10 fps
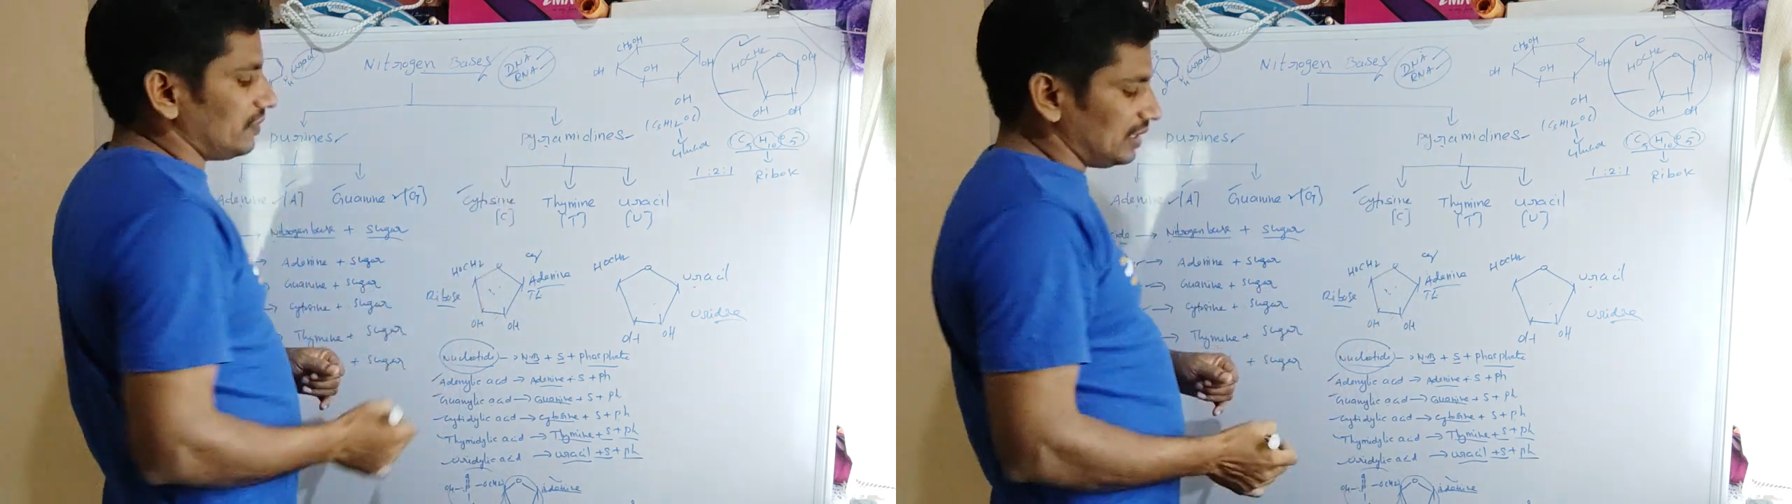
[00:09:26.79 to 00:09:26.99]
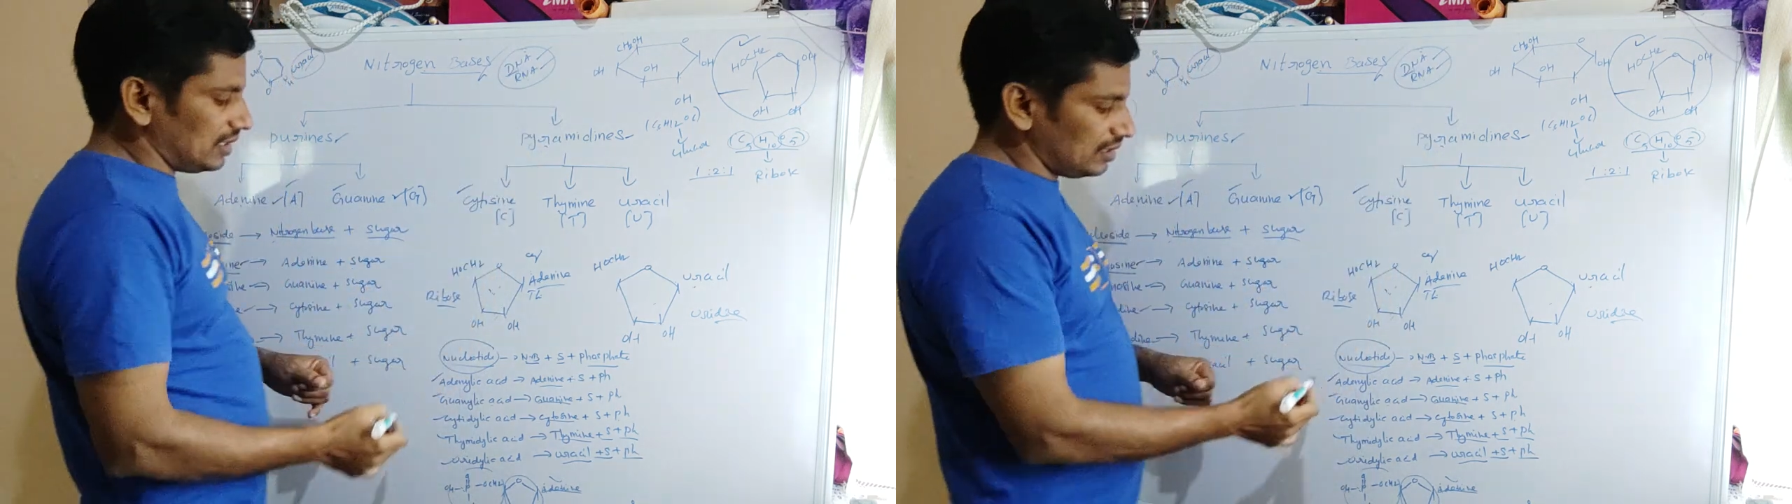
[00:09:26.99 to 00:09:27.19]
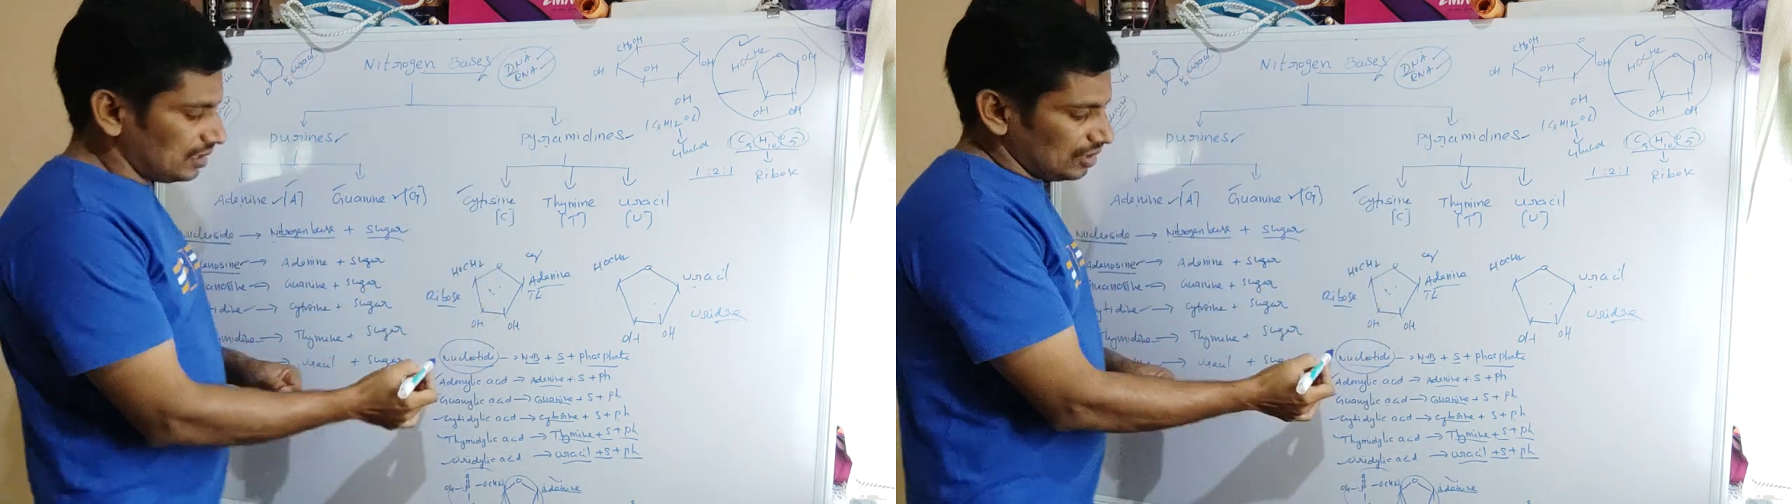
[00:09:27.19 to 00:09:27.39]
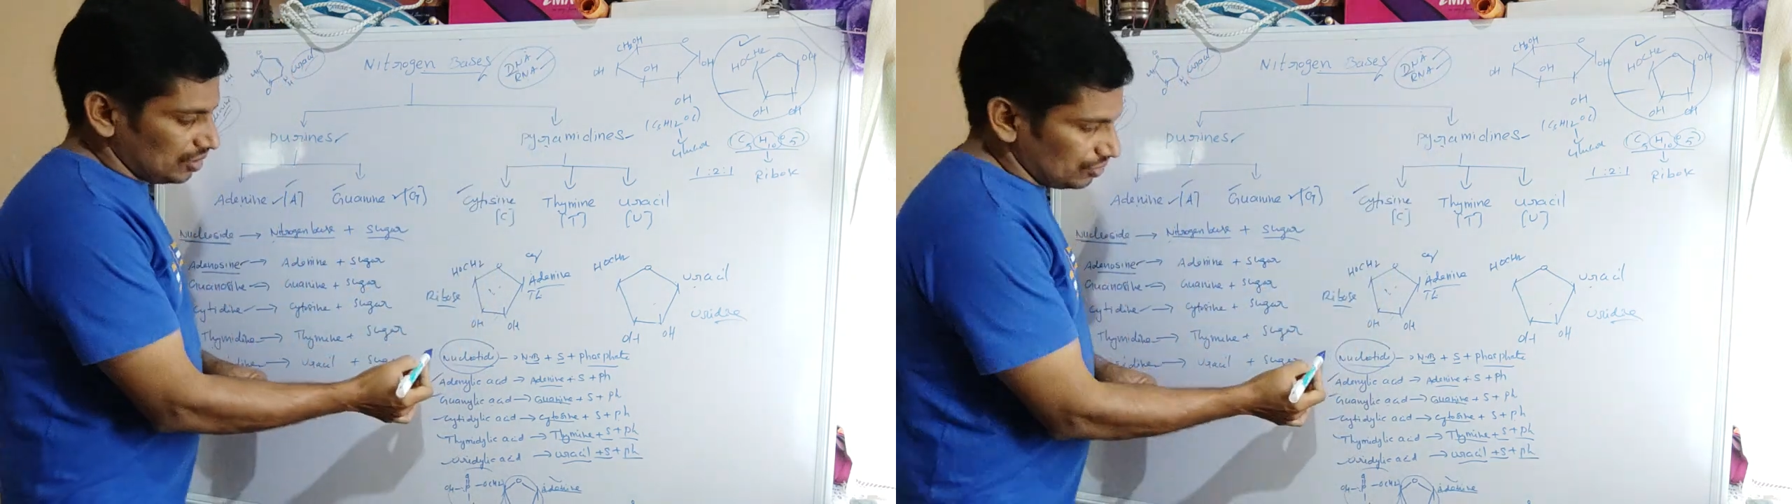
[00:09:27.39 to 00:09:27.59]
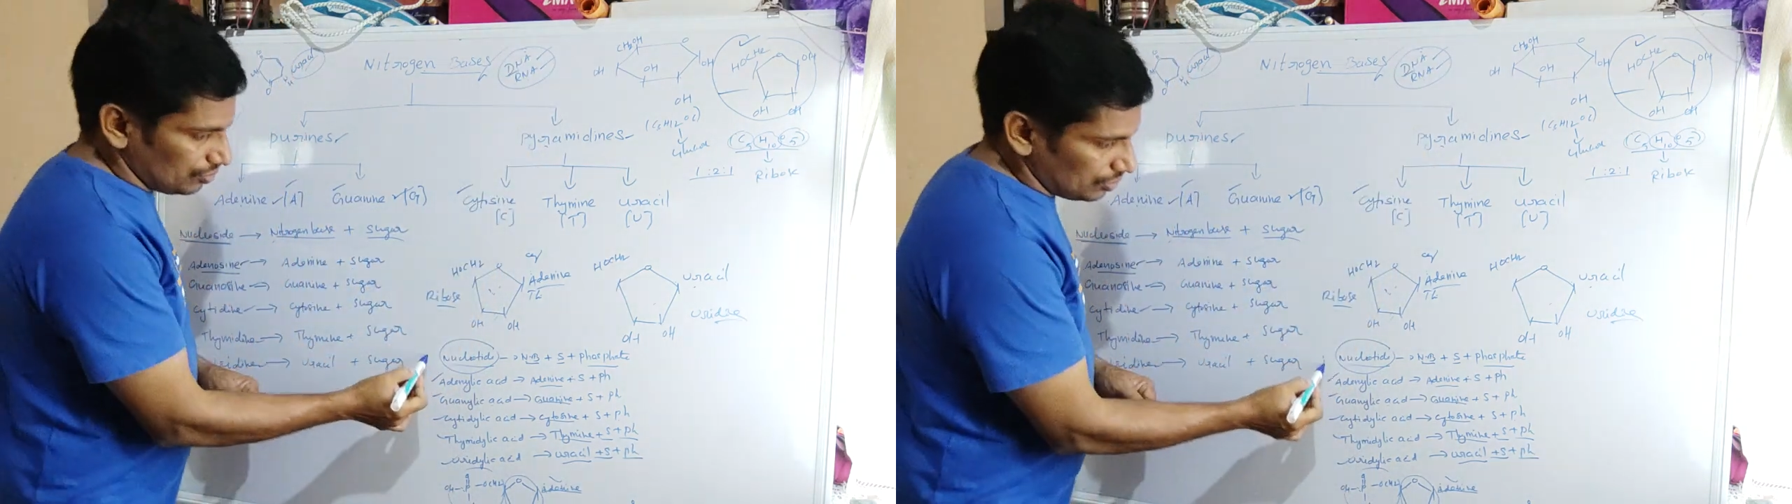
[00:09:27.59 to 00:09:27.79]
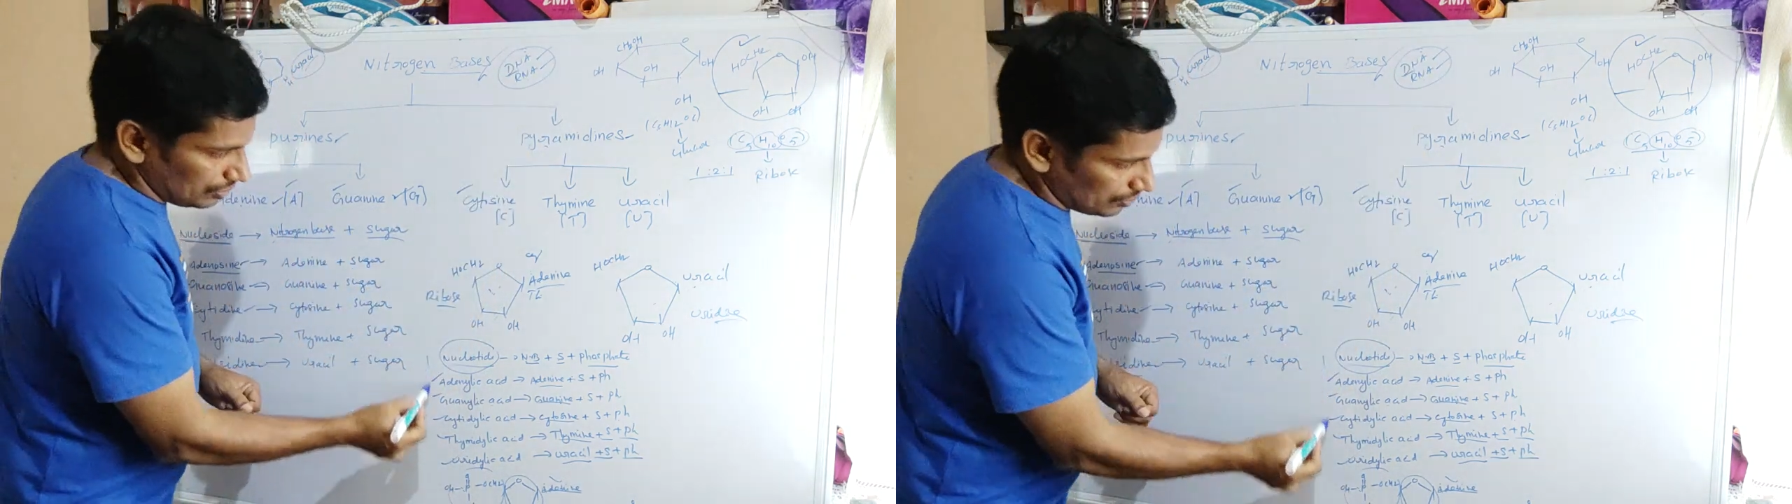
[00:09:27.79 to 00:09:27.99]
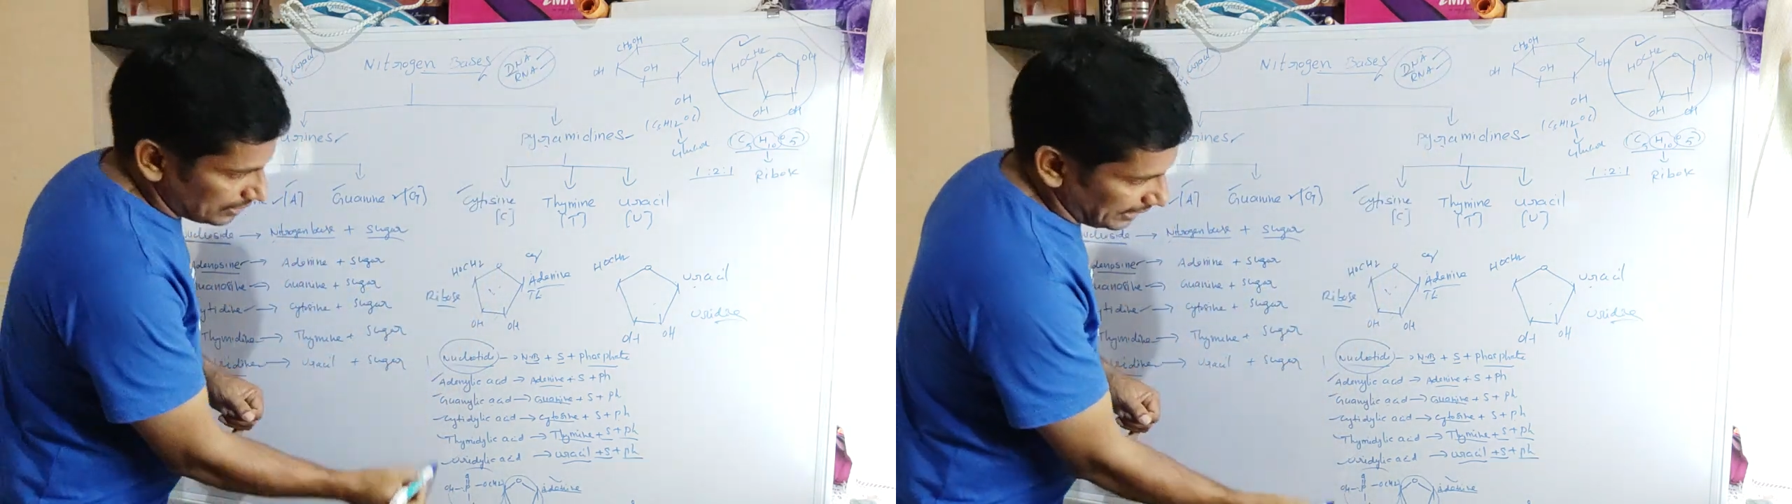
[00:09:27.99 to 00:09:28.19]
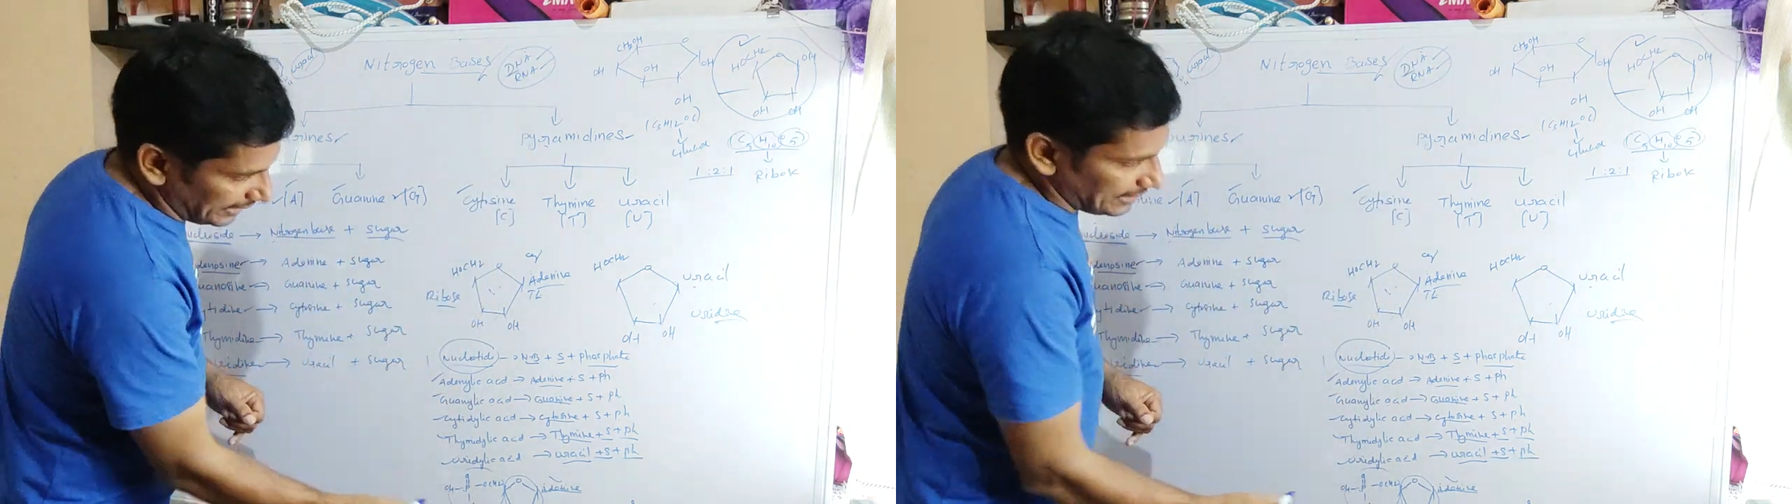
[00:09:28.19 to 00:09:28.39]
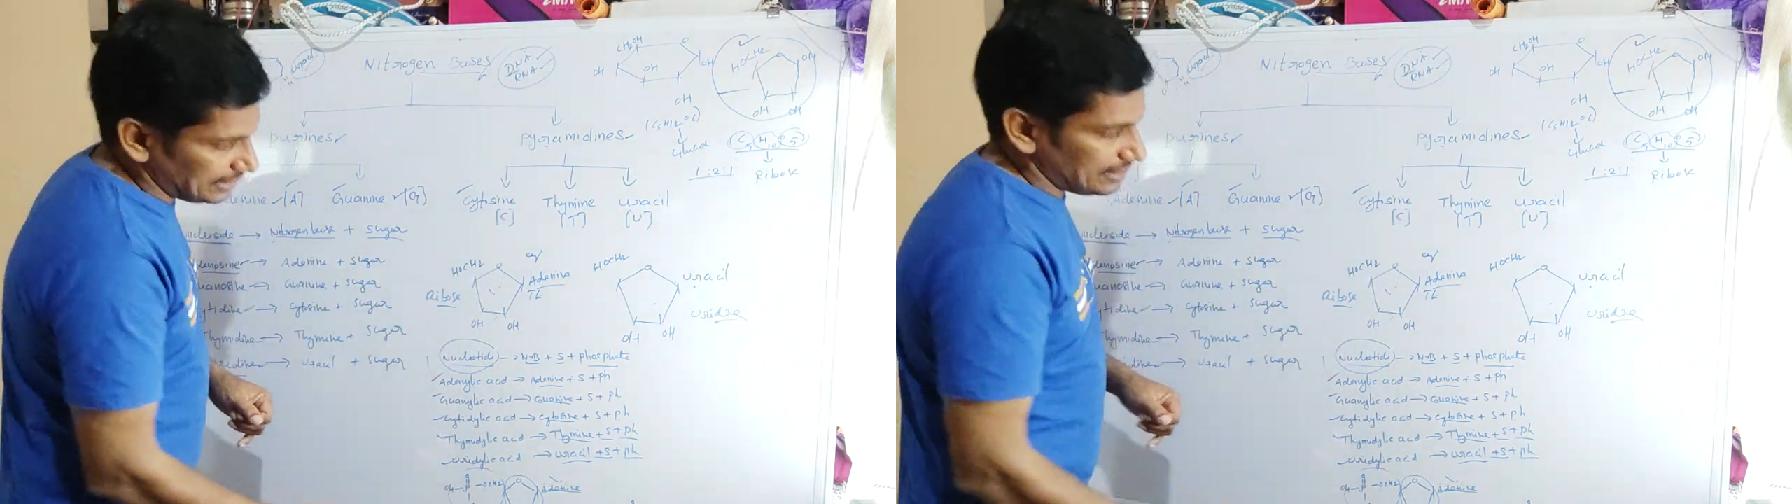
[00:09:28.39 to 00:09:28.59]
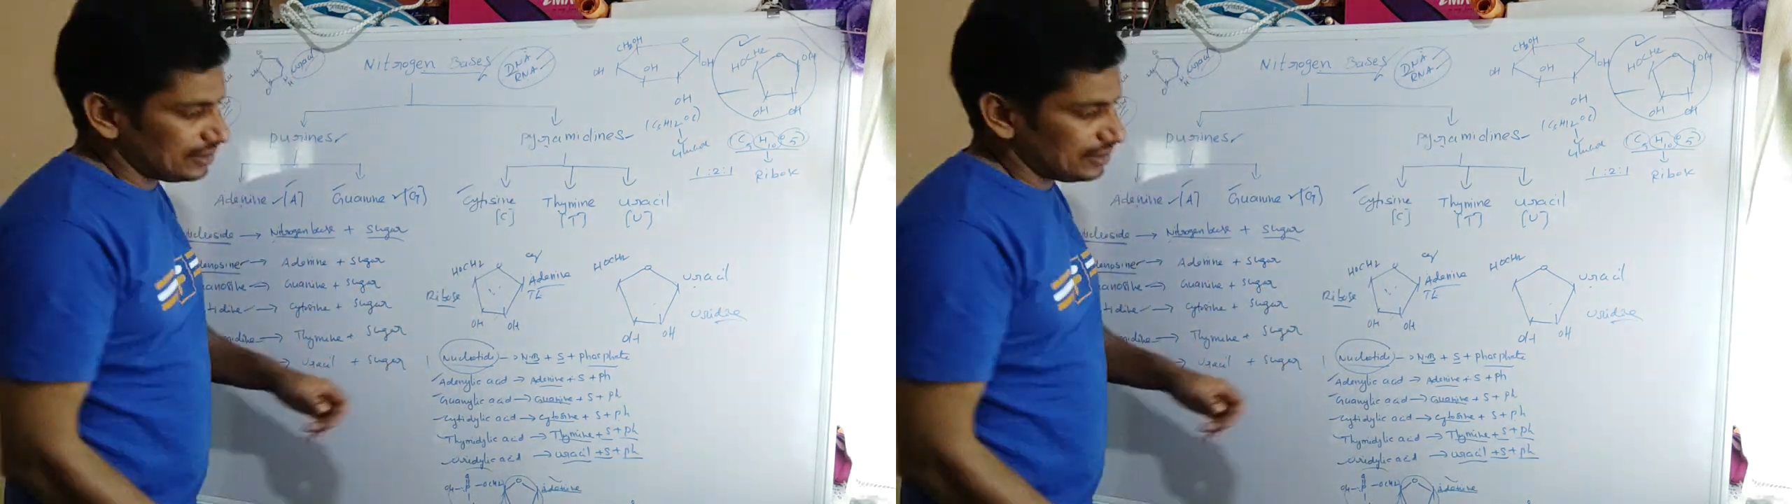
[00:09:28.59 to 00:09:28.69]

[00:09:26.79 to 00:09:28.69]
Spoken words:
the nucleotides.